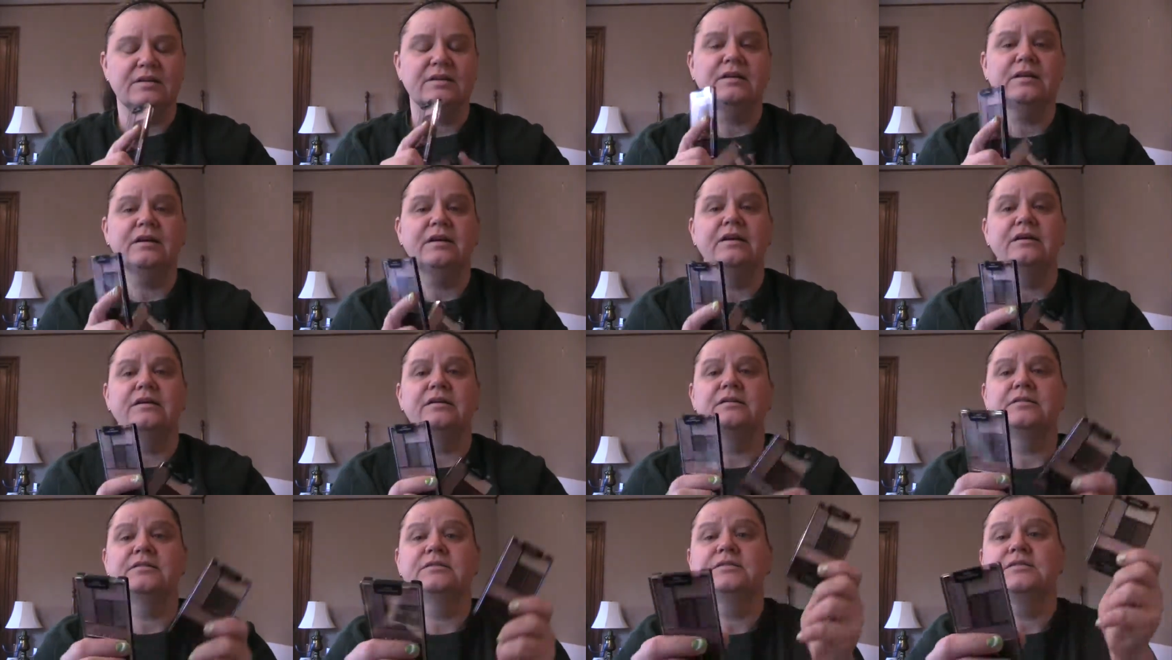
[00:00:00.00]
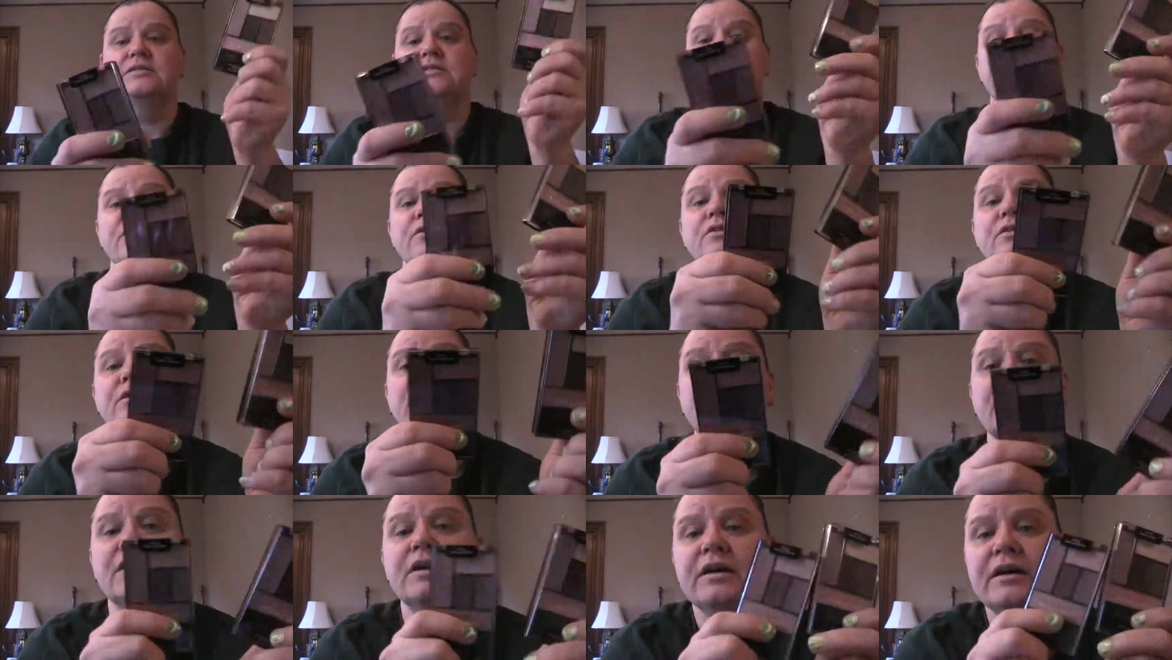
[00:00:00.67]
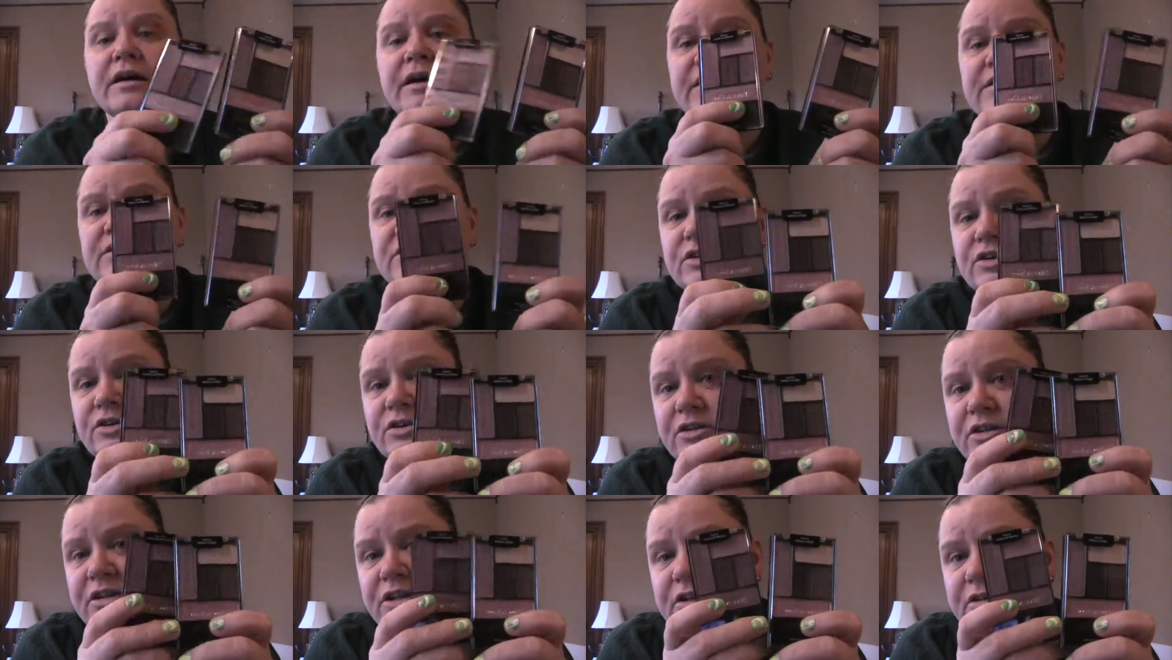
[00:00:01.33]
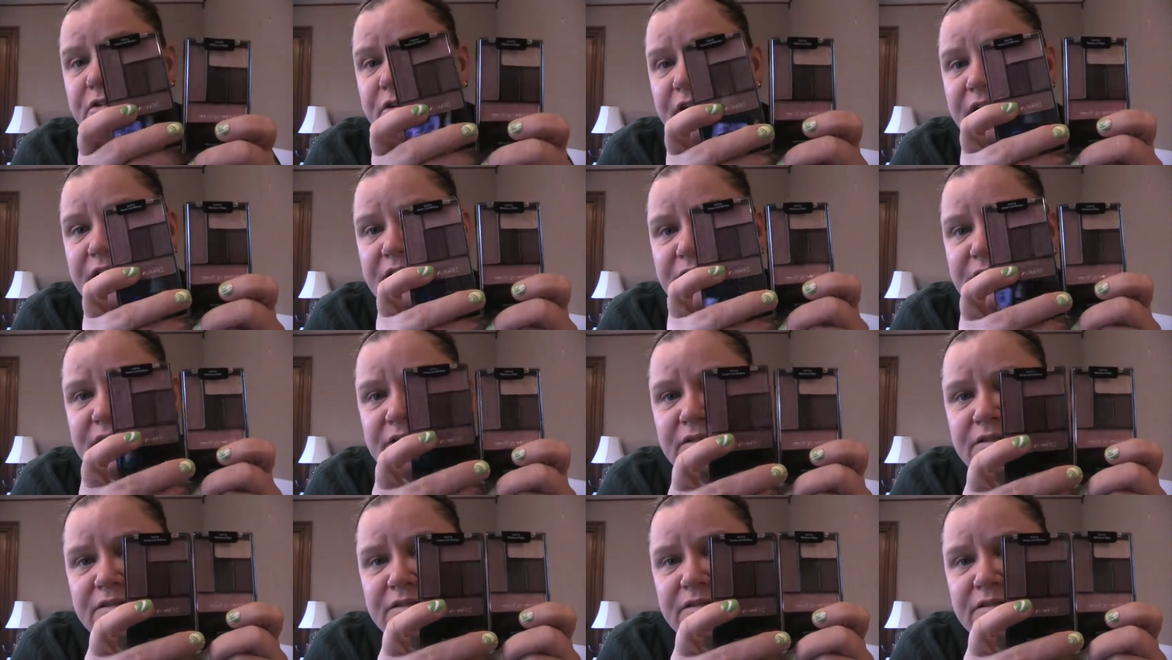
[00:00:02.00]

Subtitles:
And so I totally credit